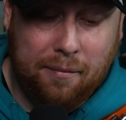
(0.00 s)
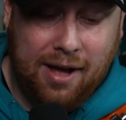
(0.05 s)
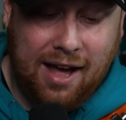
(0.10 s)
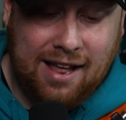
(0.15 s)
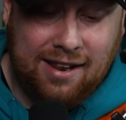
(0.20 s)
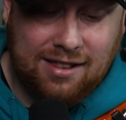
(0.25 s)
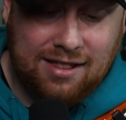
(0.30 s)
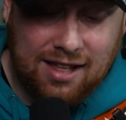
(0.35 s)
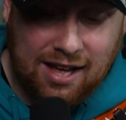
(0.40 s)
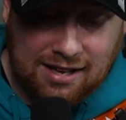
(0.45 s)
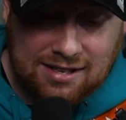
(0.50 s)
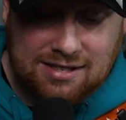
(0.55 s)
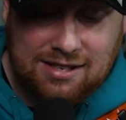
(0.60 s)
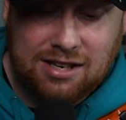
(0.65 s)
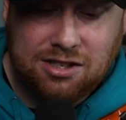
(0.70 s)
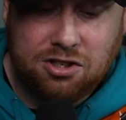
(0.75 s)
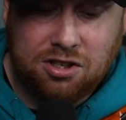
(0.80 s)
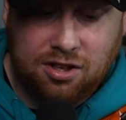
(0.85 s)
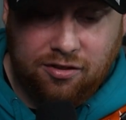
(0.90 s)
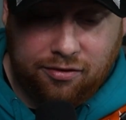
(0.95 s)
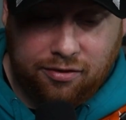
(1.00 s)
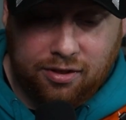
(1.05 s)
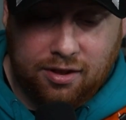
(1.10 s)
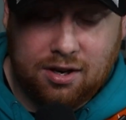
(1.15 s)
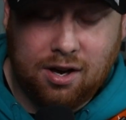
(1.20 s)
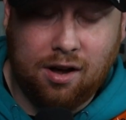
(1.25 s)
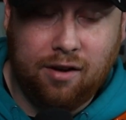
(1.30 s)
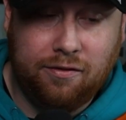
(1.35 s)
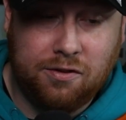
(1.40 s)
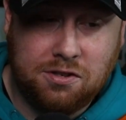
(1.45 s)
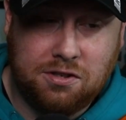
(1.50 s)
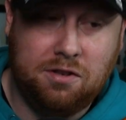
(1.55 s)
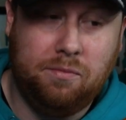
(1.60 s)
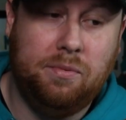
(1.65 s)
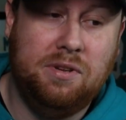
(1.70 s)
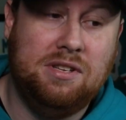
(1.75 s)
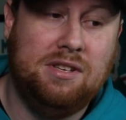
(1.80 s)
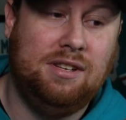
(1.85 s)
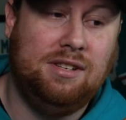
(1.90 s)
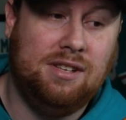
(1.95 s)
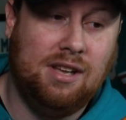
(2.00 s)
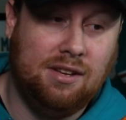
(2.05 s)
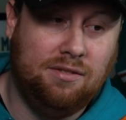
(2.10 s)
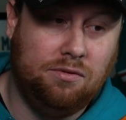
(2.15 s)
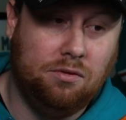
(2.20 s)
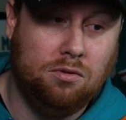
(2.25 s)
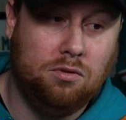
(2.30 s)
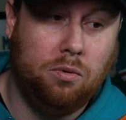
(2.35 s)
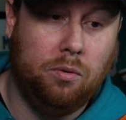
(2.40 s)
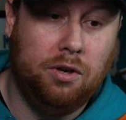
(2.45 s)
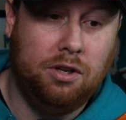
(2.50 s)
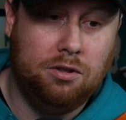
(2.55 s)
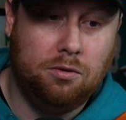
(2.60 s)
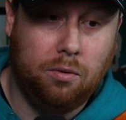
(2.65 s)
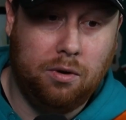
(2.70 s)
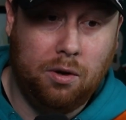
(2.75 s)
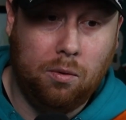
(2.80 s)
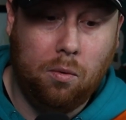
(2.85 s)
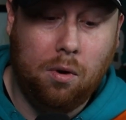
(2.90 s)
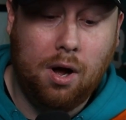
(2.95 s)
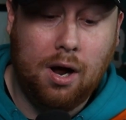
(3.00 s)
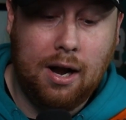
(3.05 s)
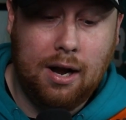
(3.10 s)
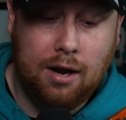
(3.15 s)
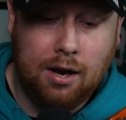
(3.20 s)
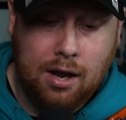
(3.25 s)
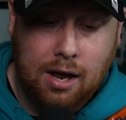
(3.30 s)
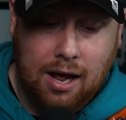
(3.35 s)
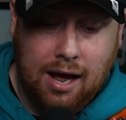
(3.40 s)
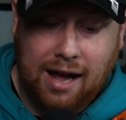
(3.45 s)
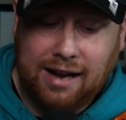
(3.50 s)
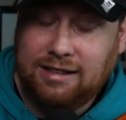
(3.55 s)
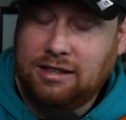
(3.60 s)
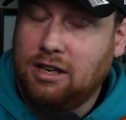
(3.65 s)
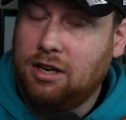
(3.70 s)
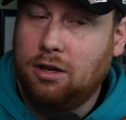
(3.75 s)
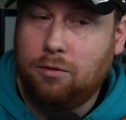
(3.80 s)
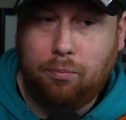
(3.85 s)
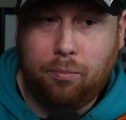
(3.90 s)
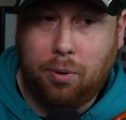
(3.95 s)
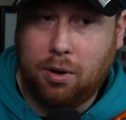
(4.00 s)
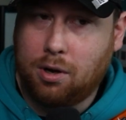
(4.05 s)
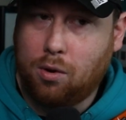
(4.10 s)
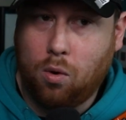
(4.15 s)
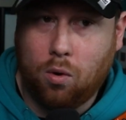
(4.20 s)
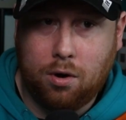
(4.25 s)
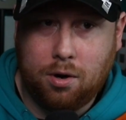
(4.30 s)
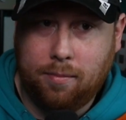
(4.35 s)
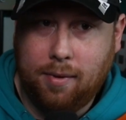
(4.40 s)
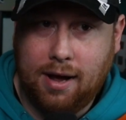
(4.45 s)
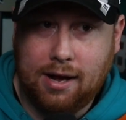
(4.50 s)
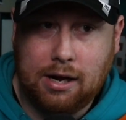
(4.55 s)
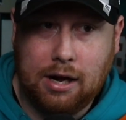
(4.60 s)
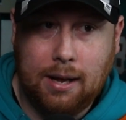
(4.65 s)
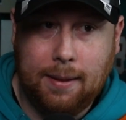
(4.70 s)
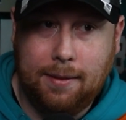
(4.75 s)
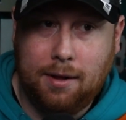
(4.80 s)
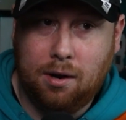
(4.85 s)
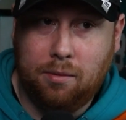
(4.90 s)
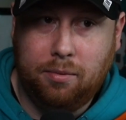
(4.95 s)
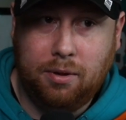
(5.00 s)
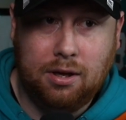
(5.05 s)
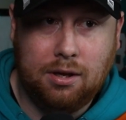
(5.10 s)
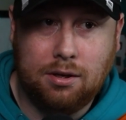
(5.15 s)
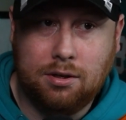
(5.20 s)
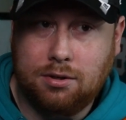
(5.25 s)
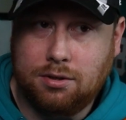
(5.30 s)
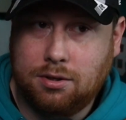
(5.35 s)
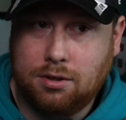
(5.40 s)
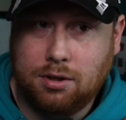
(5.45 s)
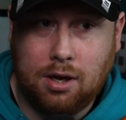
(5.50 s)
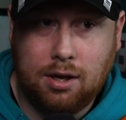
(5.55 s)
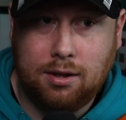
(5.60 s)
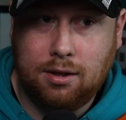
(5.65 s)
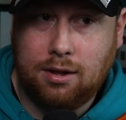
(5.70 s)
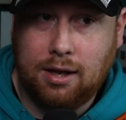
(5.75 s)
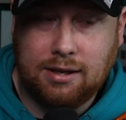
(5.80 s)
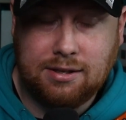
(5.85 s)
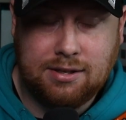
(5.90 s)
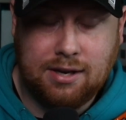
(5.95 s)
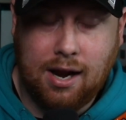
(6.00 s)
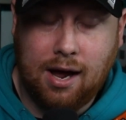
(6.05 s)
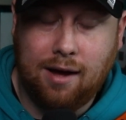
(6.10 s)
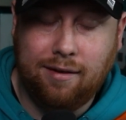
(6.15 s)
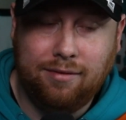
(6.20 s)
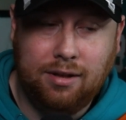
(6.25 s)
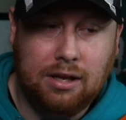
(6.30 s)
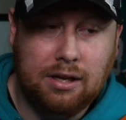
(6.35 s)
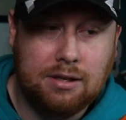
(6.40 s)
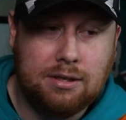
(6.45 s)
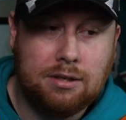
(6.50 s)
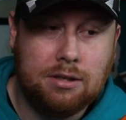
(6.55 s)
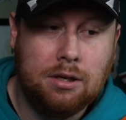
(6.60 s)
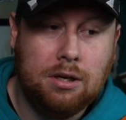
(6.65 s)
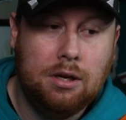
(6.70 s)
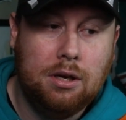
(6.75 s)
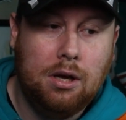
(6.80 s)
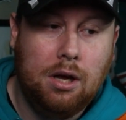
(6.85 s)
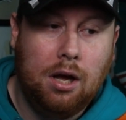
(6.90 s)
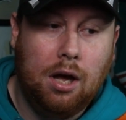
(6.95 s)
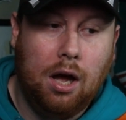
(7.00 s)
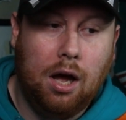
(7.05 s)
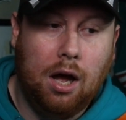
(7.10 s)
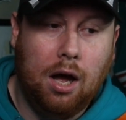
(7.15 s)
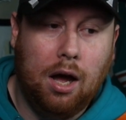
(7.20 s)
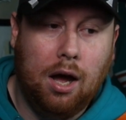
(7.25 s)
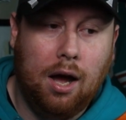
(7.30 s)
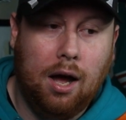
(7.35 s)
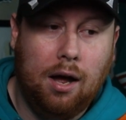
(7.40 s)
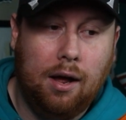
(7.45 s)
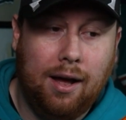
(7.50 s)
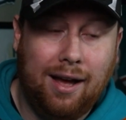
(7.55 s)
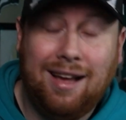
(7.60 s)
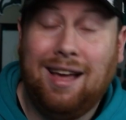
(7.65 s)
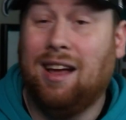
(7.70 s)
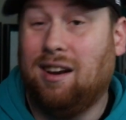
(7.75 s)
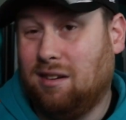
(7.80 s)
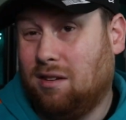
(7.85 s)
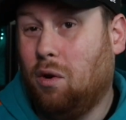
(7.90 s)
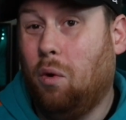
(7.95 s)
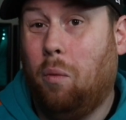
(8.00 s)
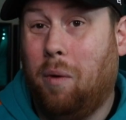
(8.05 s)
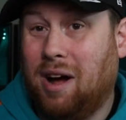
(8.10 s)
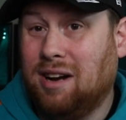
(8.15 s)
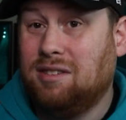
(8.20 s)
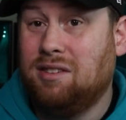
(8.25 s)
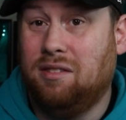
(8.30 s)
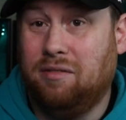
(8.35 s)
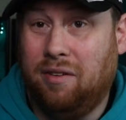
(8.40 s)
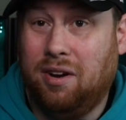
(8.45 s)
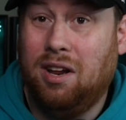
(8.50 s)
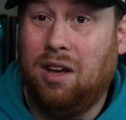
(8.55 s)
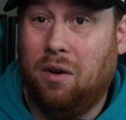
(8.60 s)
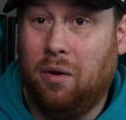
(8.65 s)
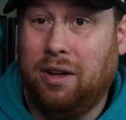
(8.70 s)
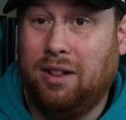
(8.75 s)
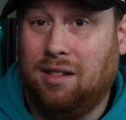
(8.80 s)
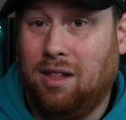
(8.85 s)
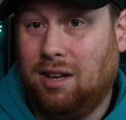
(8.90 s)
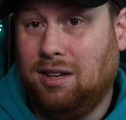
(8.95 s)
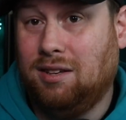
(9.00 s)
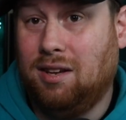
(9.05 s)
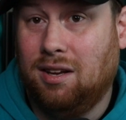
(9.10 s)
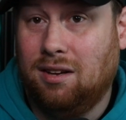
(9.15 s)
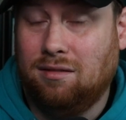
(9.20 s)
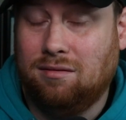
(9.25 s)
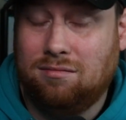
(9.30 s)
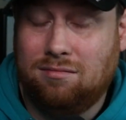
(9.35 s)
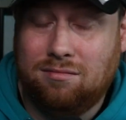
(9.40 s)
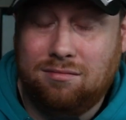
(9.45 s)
And essentially for the Dolphins to be successful in 2021, I didn't put quarterback on there because that's an obvious. Again, go watch the video. I linked it